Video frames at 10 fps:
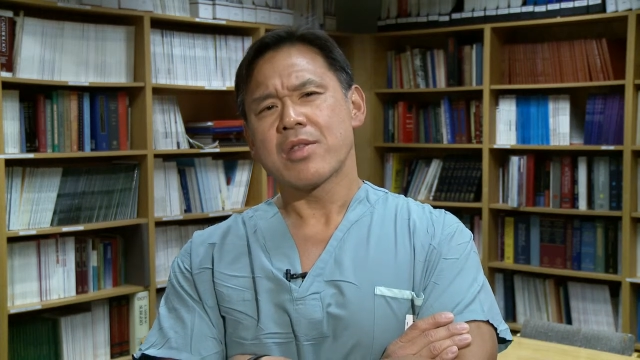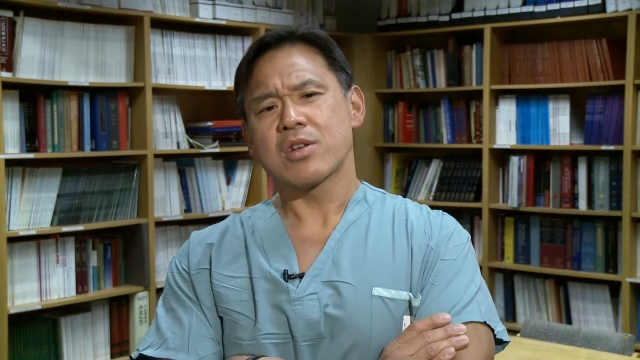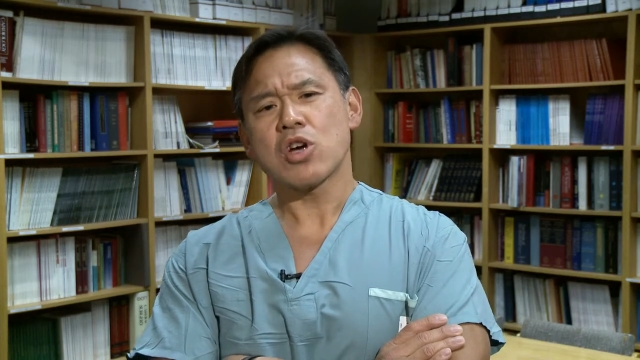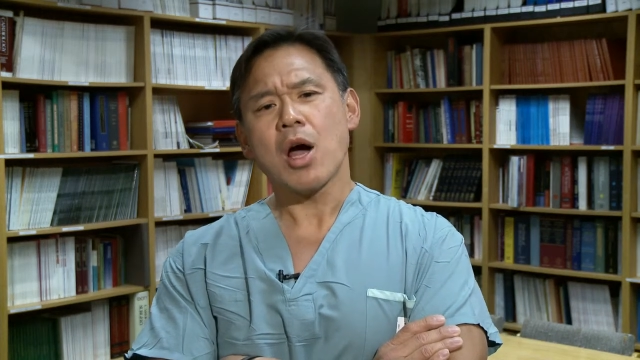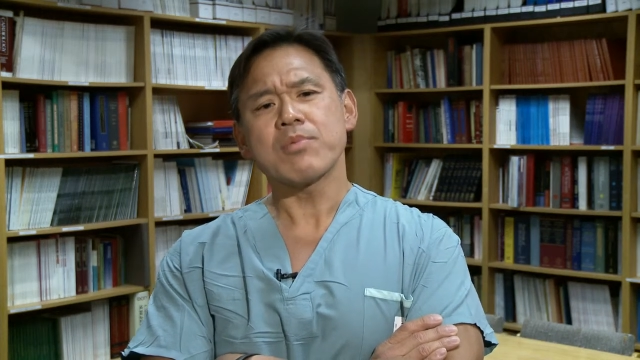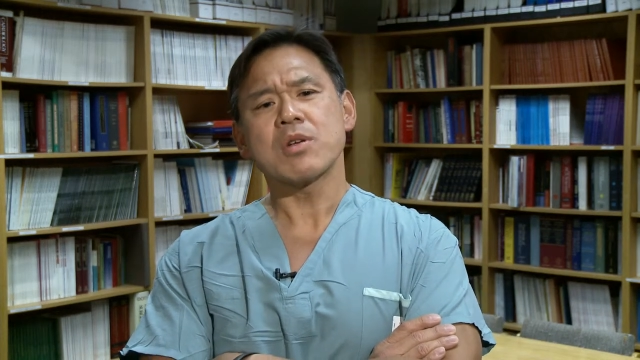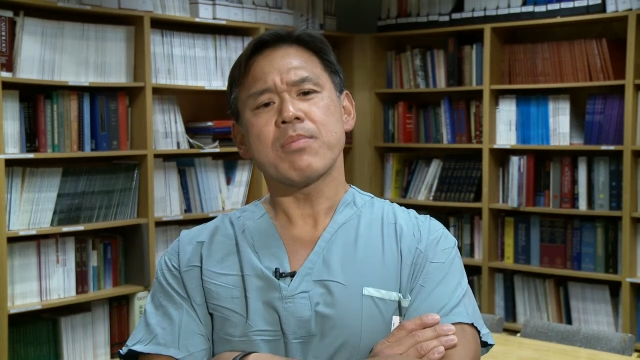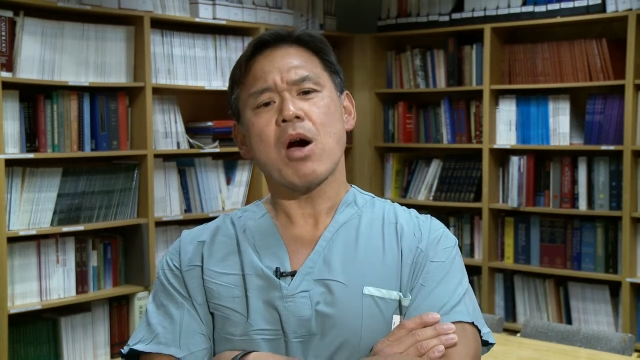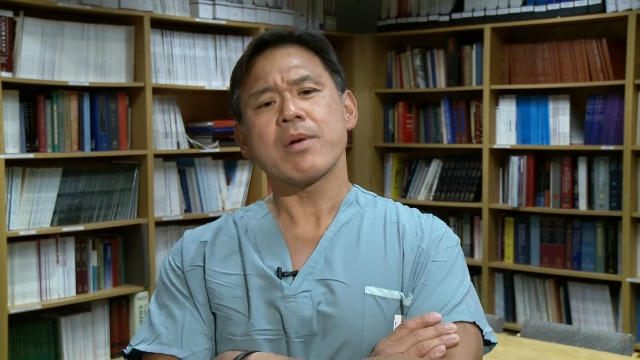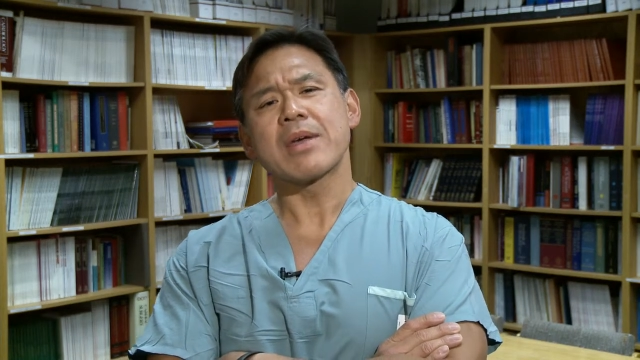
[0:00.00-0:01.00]
The Top to
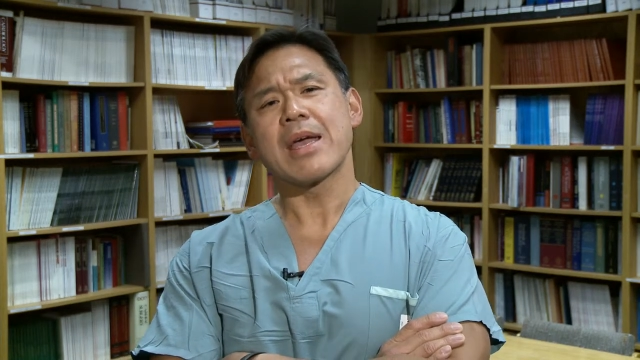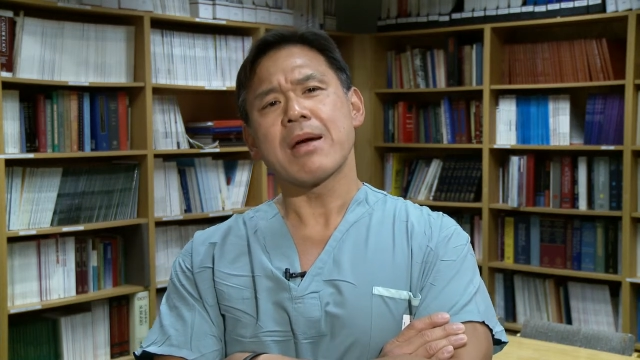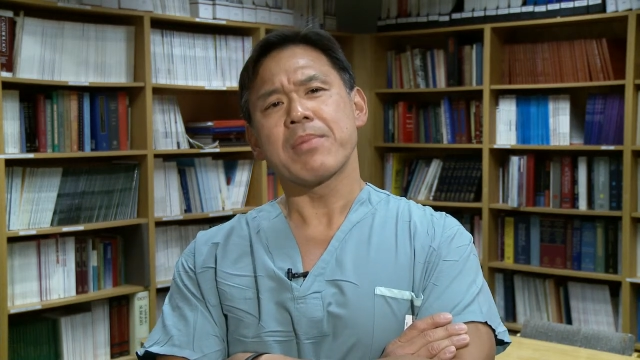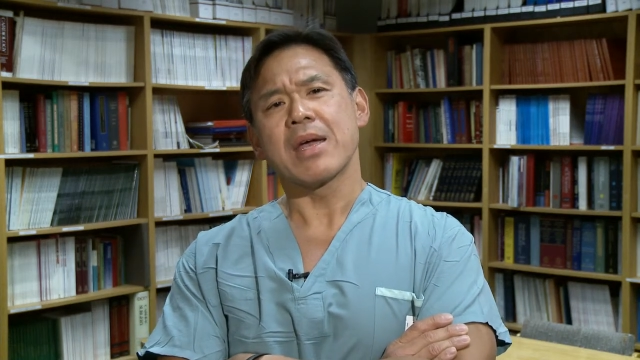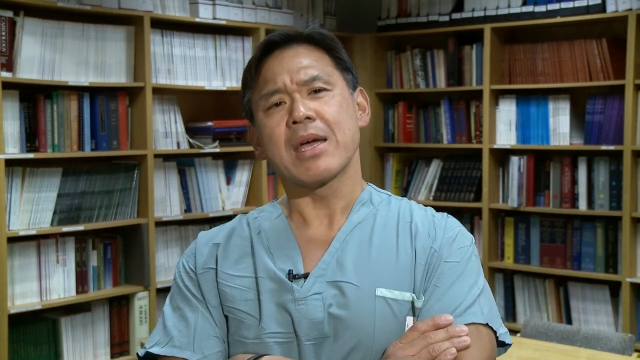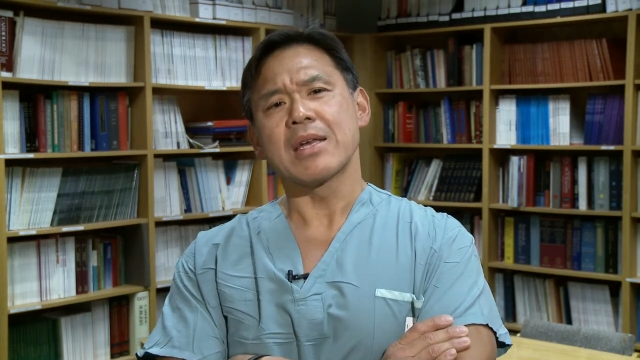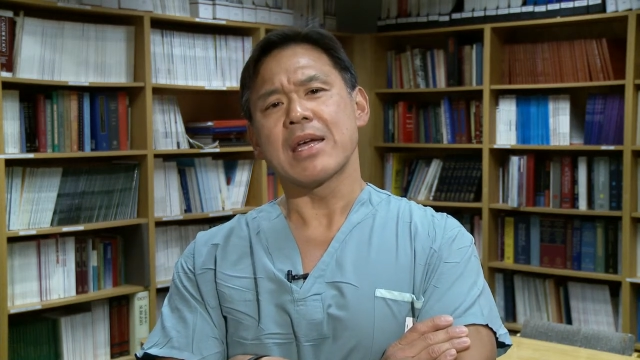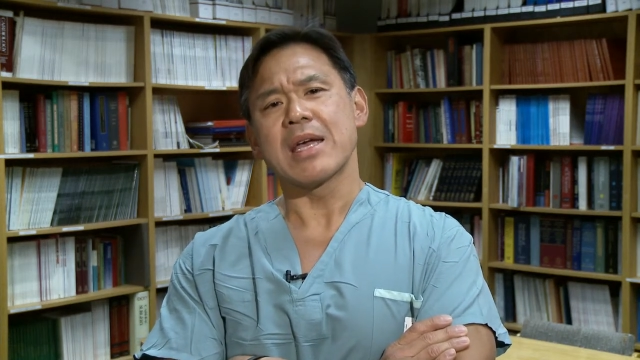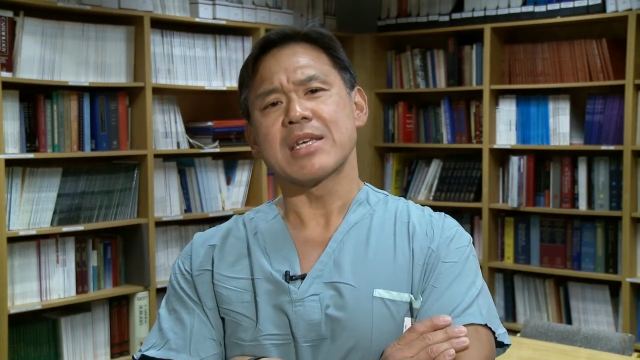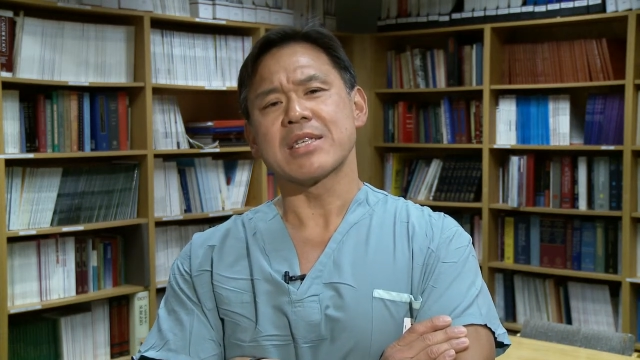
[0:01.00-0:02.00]
Bottom campaign
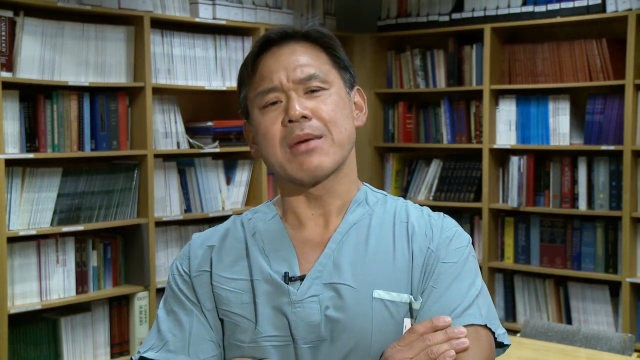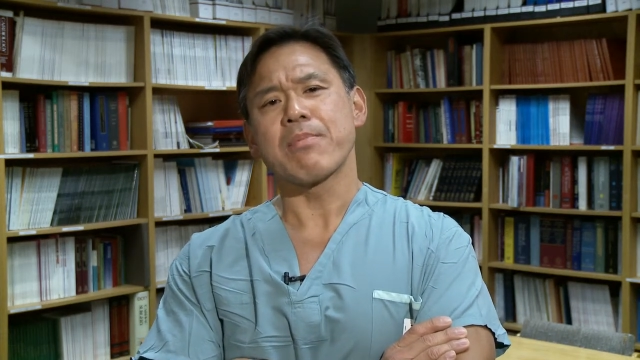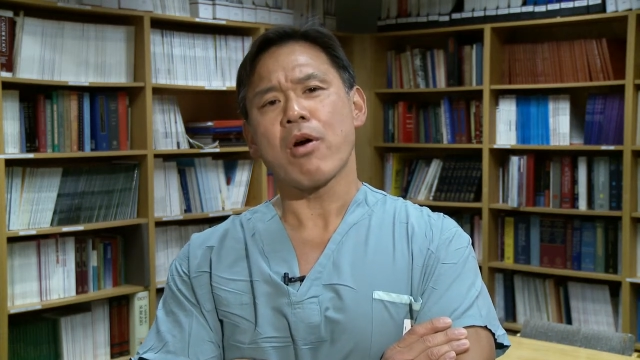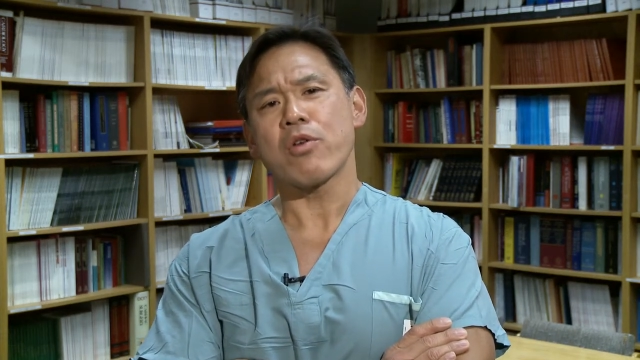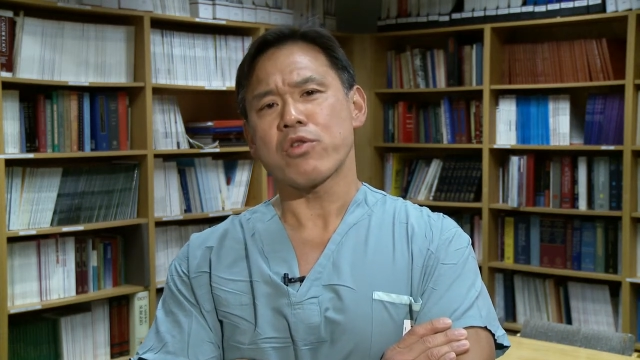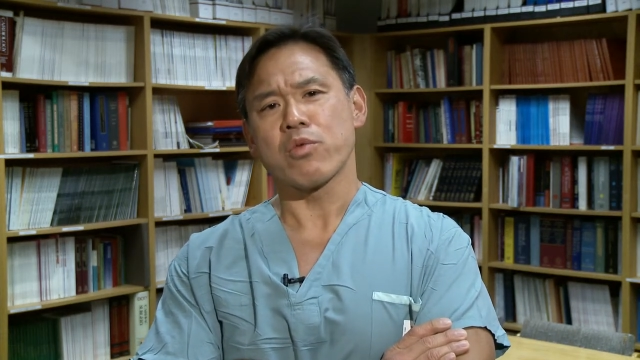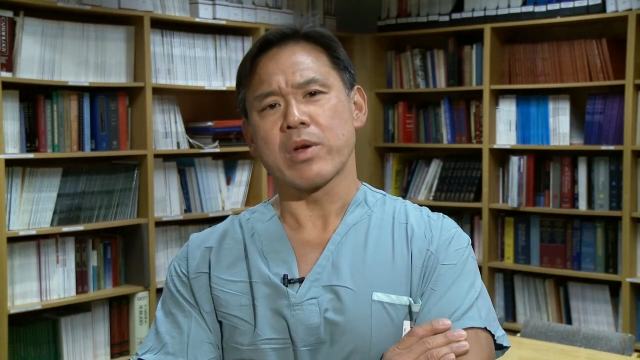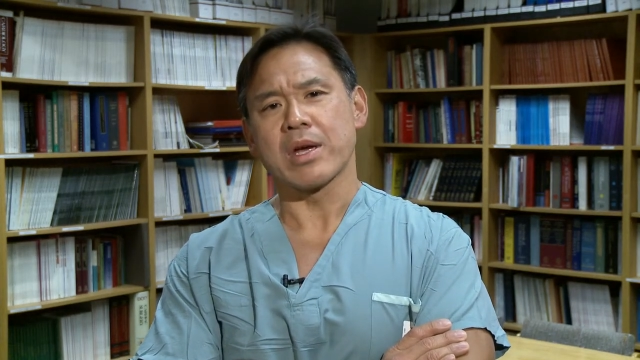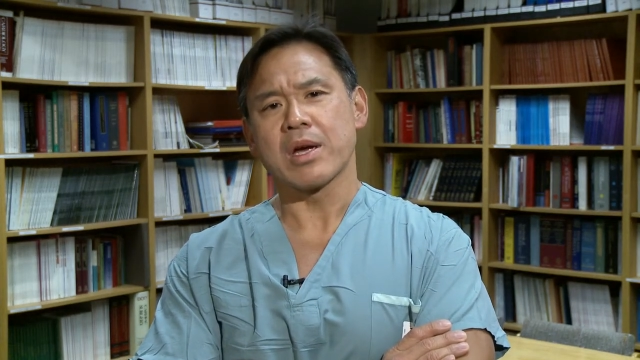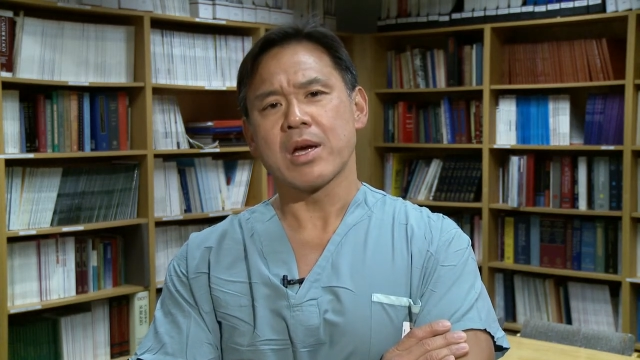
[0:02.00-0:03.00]
is a
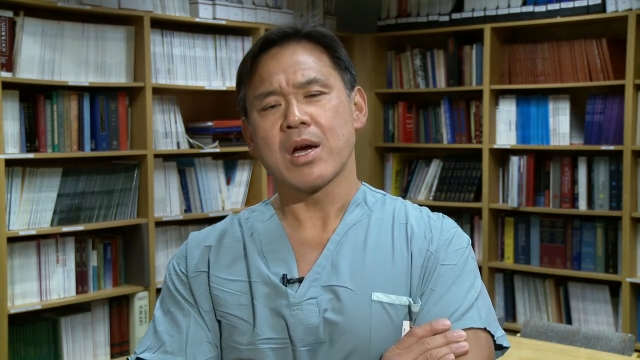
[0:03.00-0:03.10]
partnering